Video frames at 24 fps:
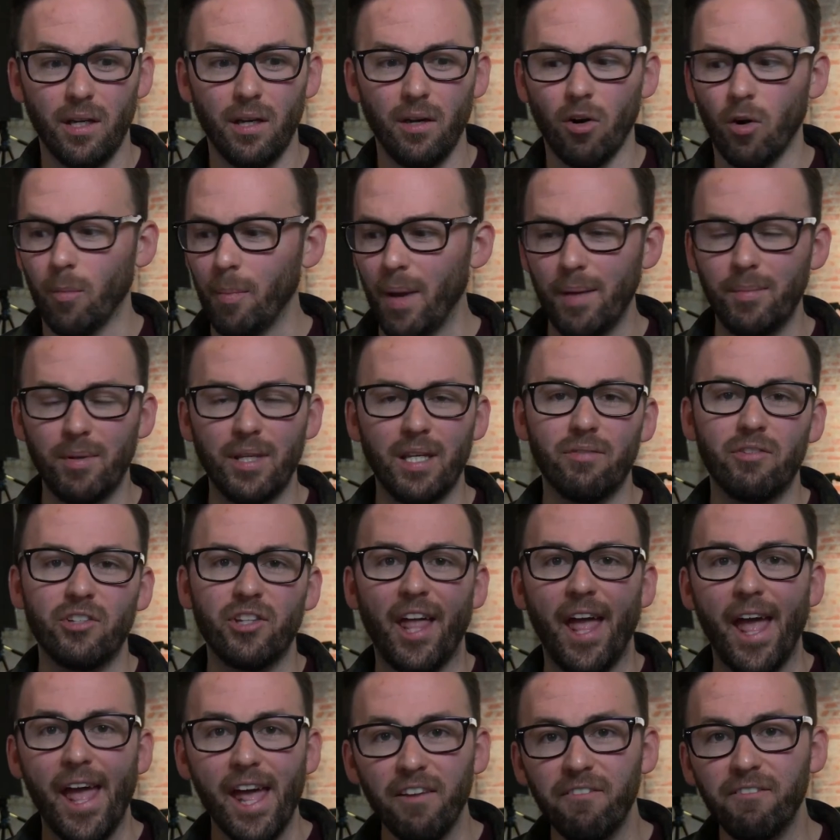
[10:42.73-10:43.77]
Or maybe even
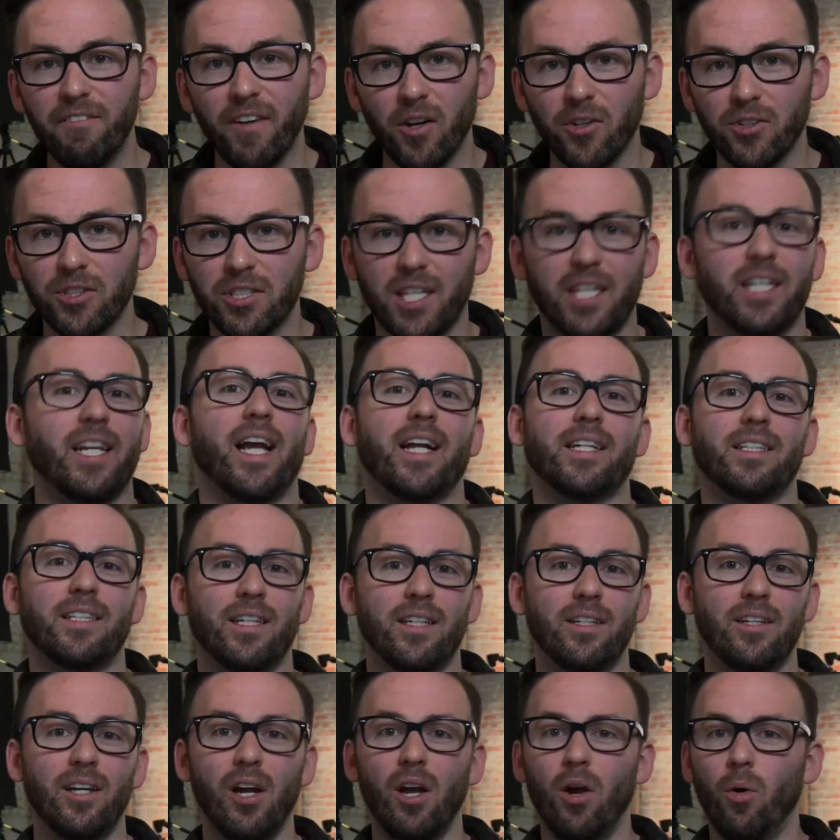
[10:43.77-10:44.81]
the headphones
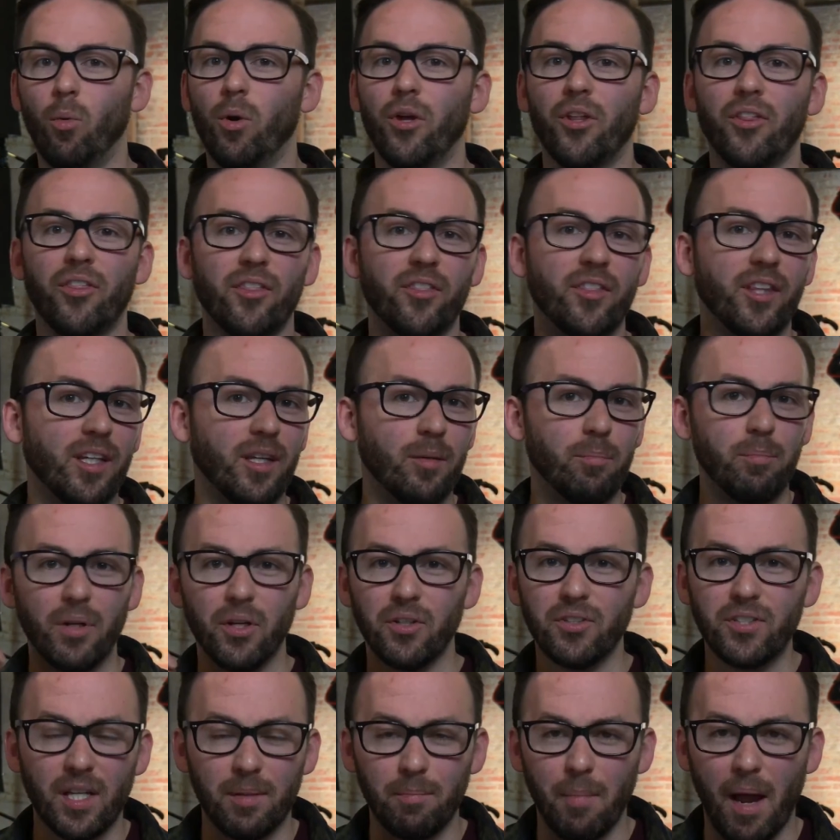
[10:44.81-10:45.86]
connected with the
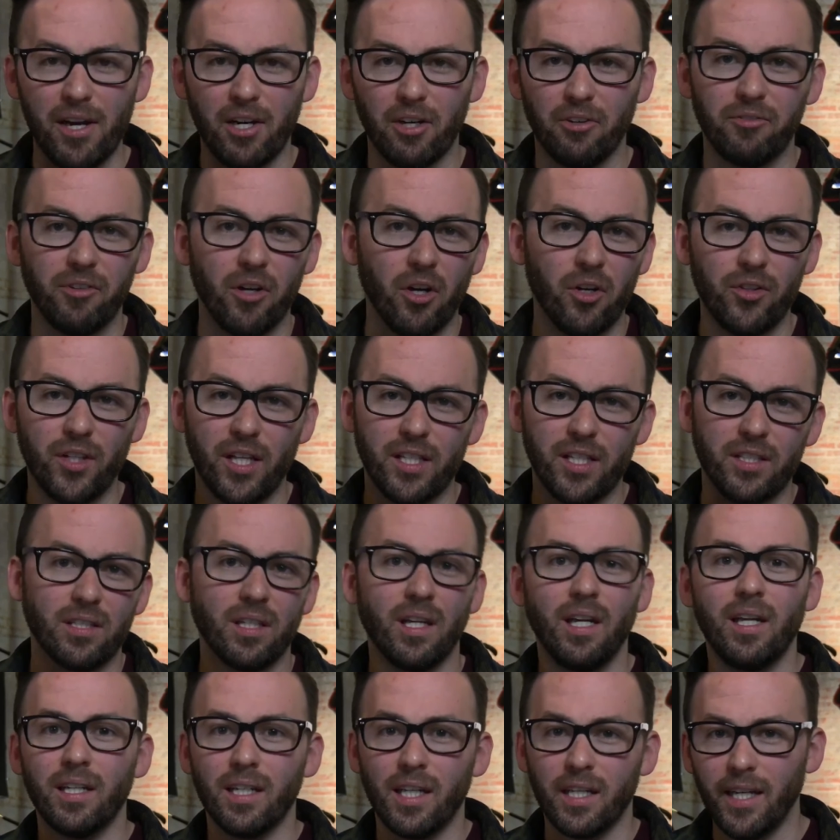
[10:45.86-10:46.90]
built-in microphone that's
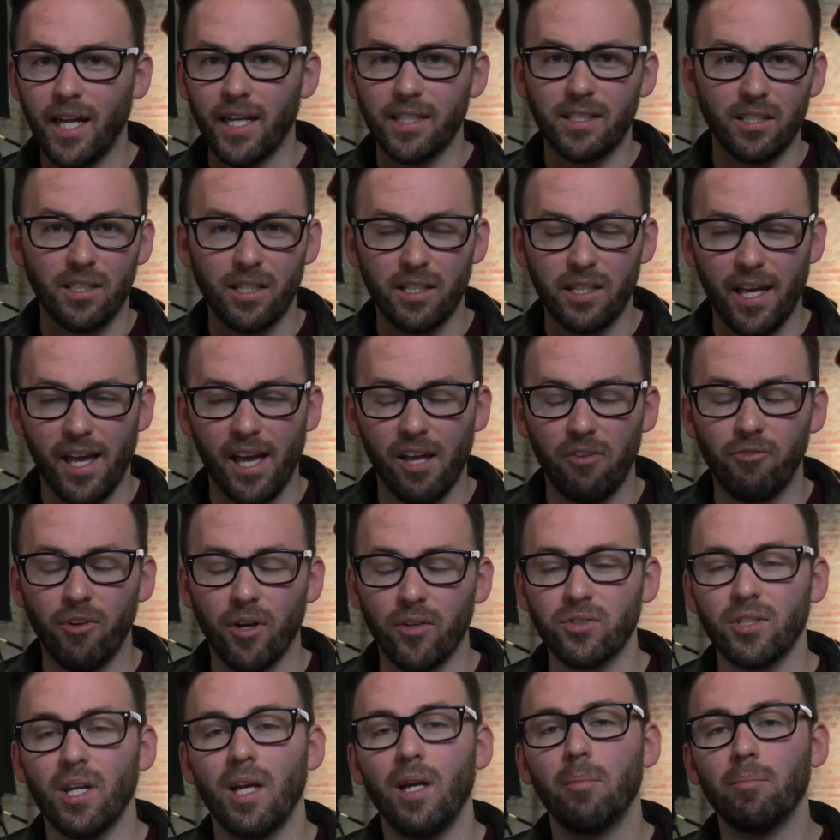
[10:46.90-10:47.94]
connected to the
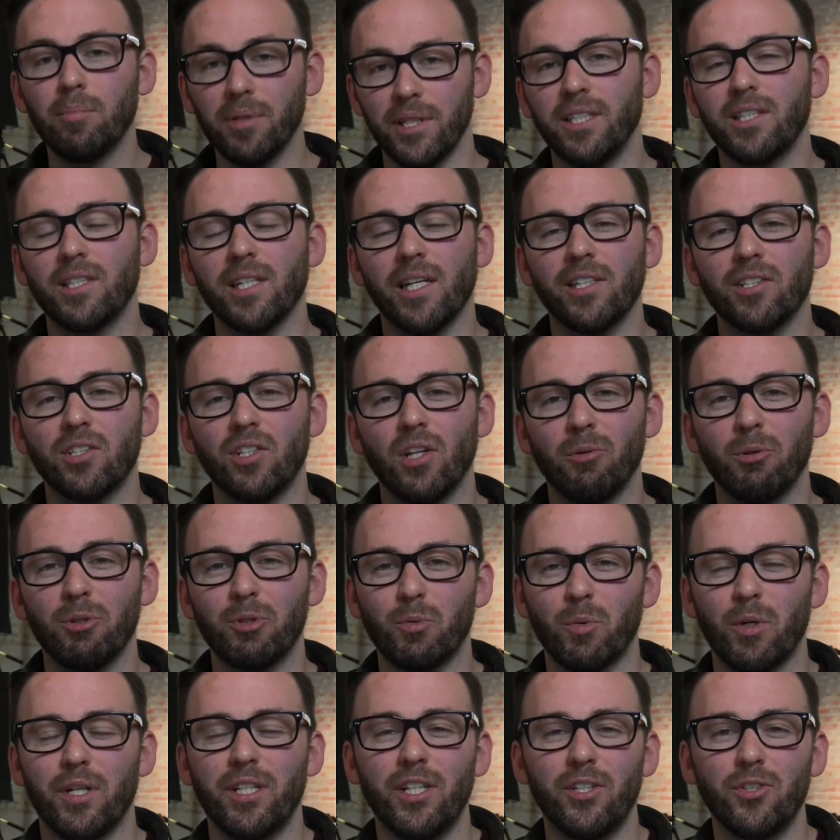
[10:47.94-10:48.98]
headphones? Please let us know which
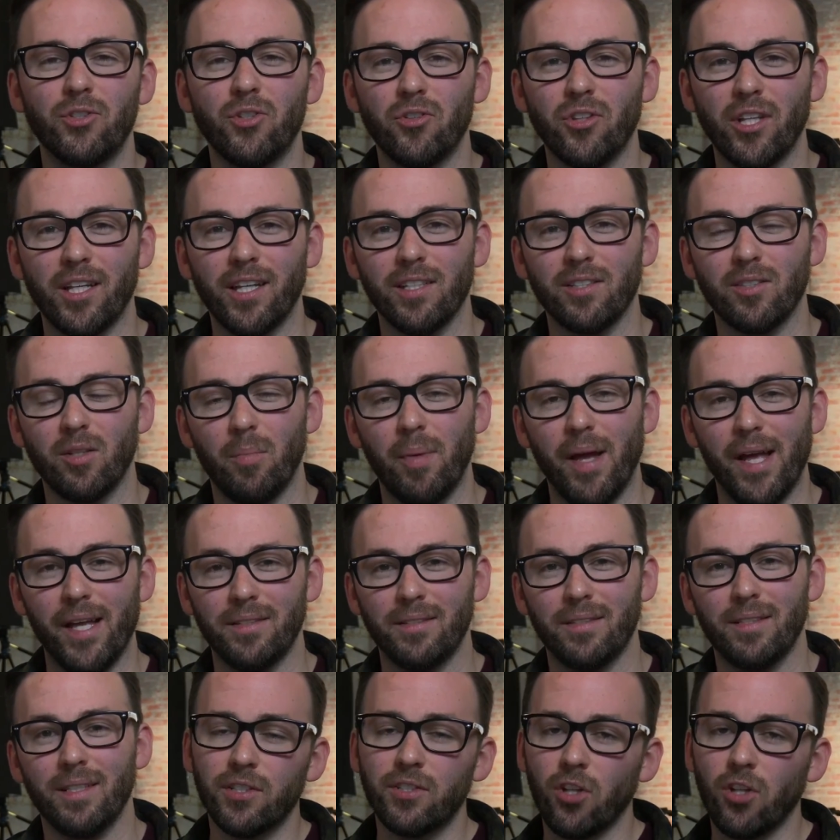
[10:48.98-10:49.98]
one of these you think is the best.